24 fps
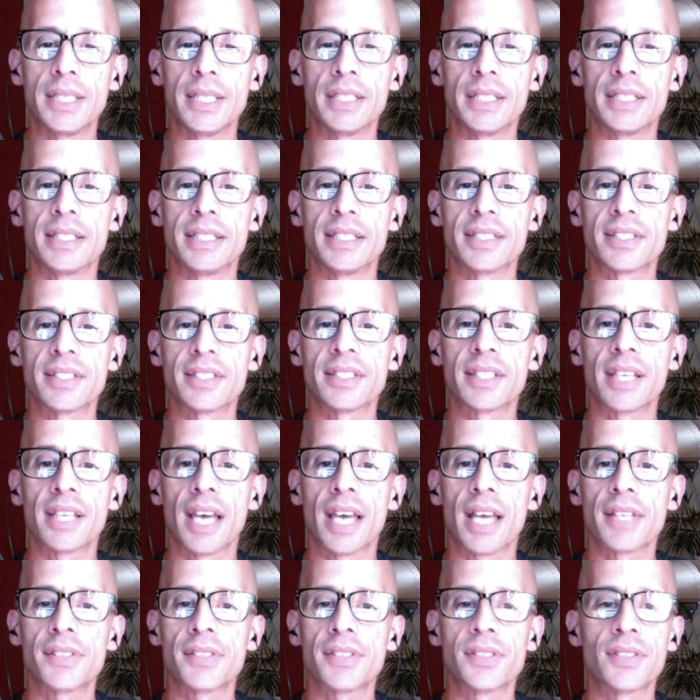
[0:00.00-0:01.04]

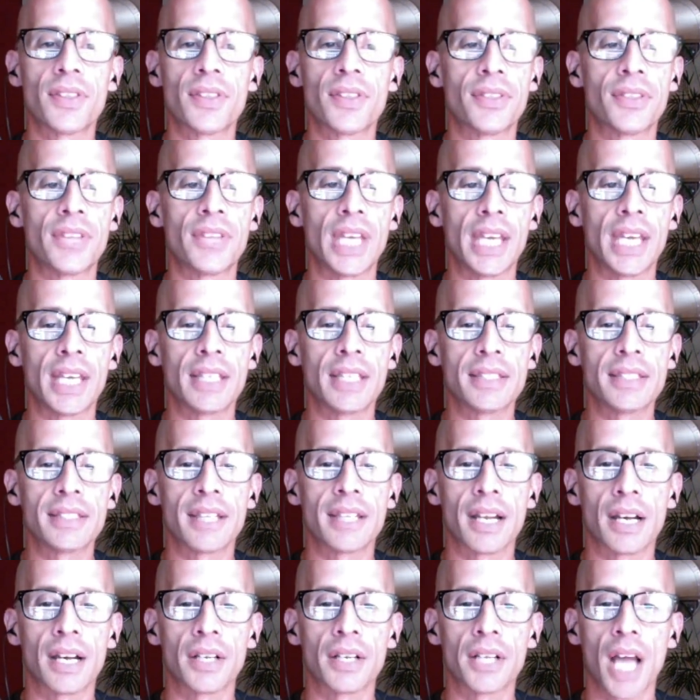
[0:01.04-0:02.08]
discuss things
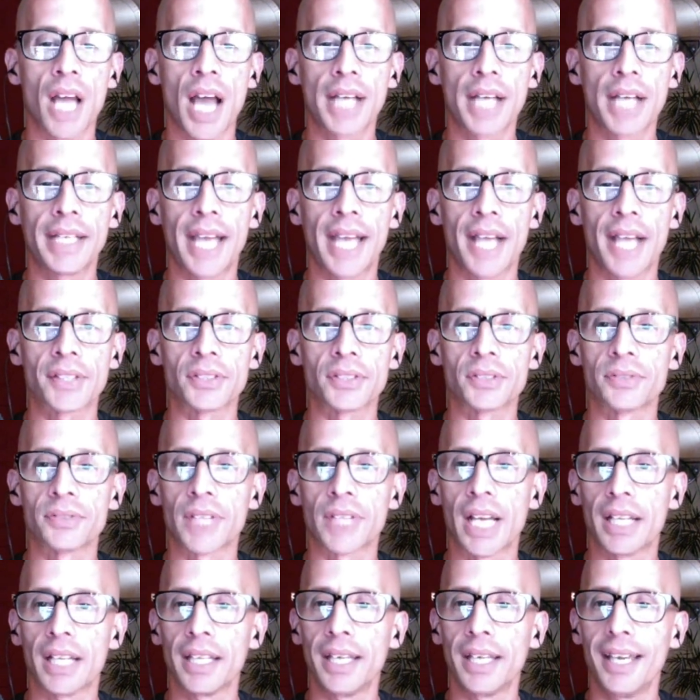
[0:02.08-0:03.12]
that are not Castro
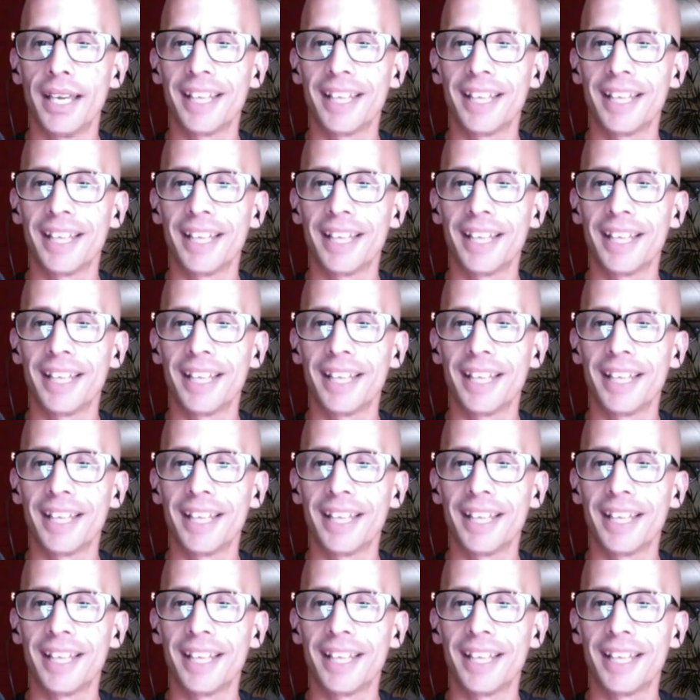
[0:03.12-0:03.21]
Valley.